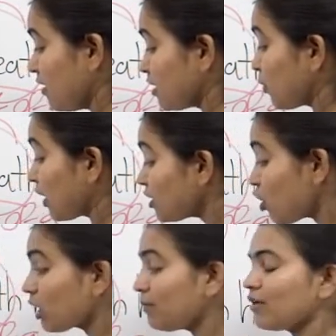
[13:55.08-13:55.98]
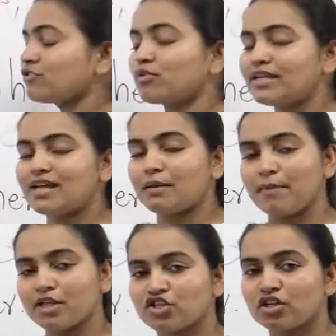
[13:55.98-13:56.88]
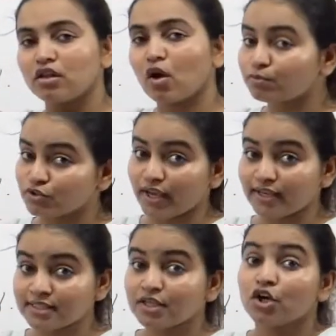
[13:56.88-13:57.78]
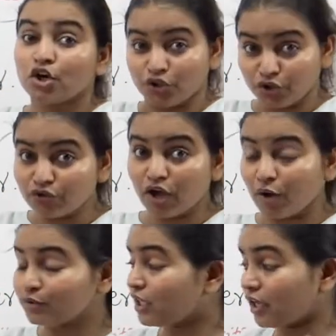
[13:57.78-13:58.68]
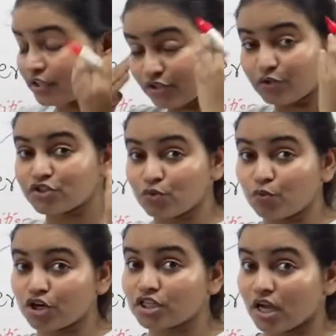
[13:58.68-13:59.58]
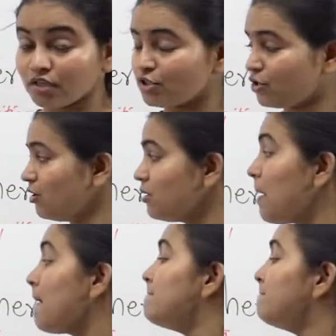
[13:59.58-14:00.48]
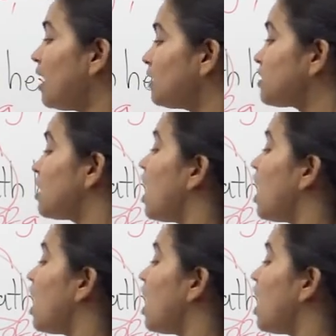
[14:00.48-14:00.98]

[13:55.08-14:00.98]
So when I talk about 3-dimensional objects, you know that I can use the word under, but